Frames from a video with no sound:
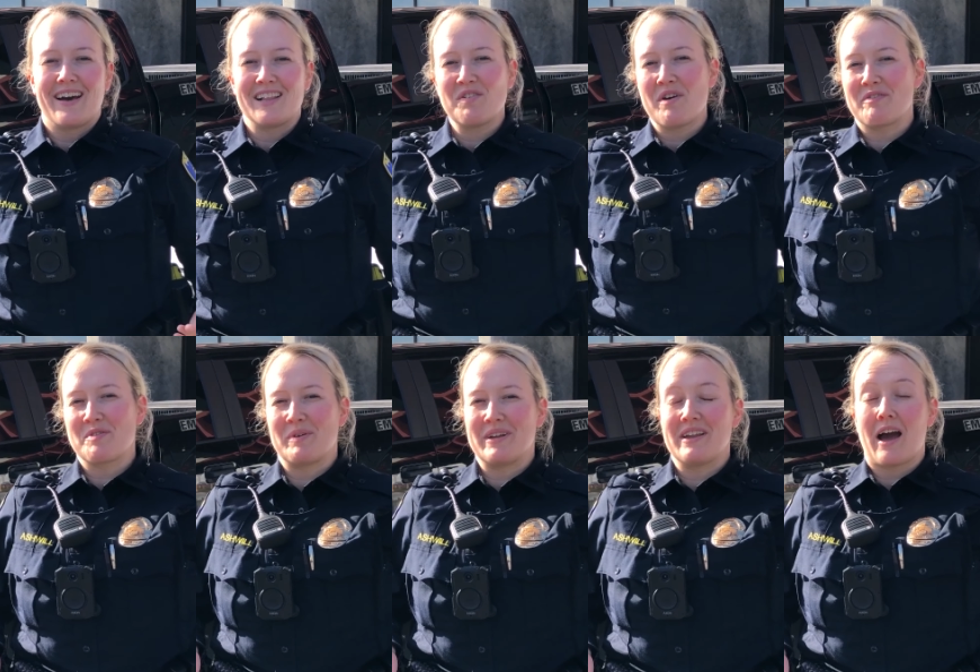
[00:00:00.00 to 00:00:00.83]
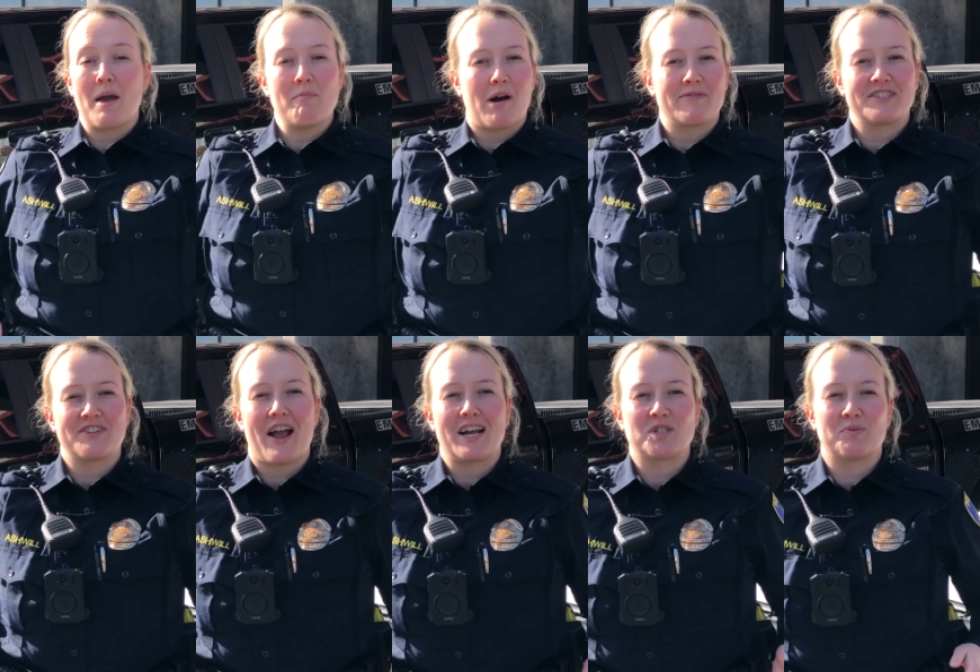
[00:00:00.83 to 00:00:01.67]
Hello everyone, I'm Officer
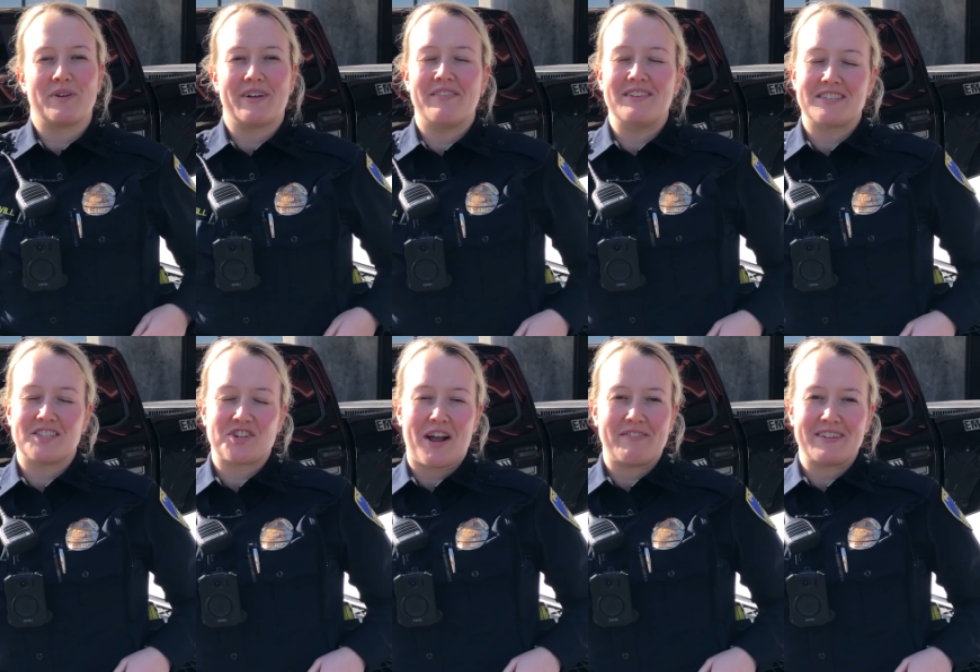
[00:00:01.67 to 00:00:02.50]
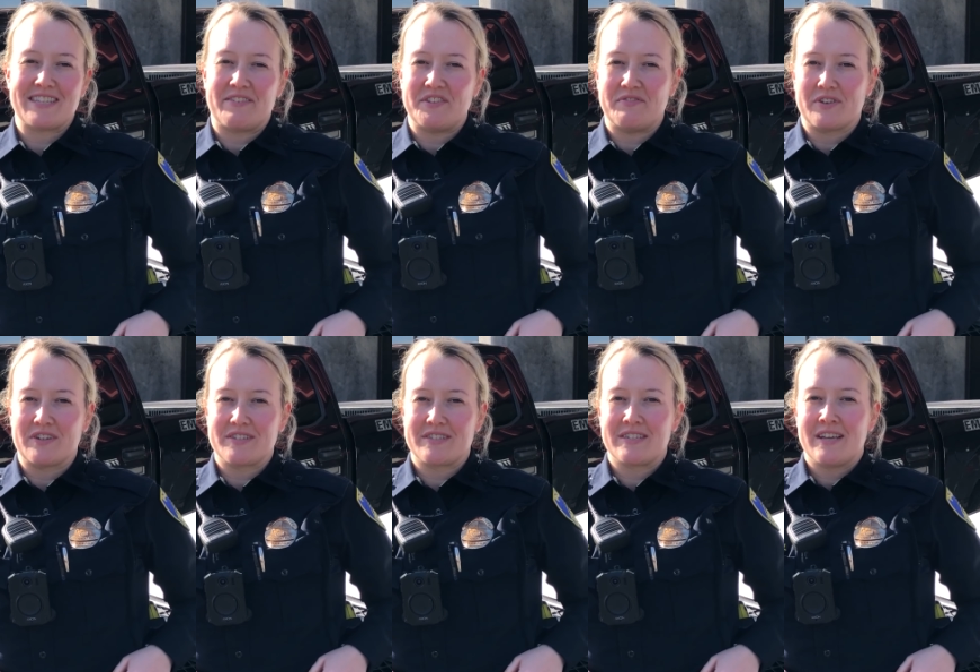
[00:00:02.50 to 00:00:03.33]
Ashwell and this is Traffic Safety
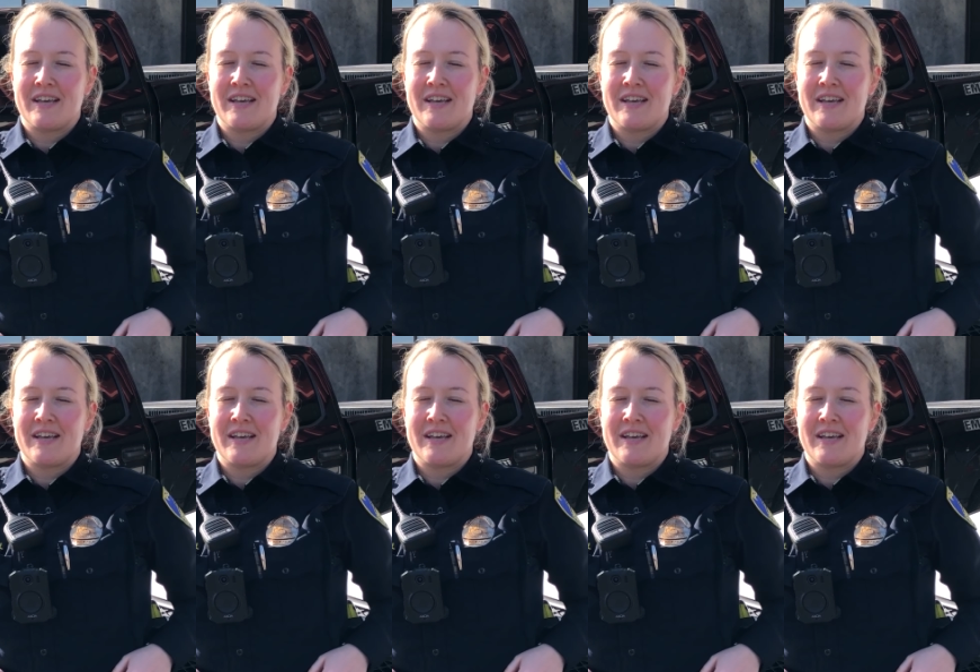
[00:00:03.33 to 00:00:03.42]
First.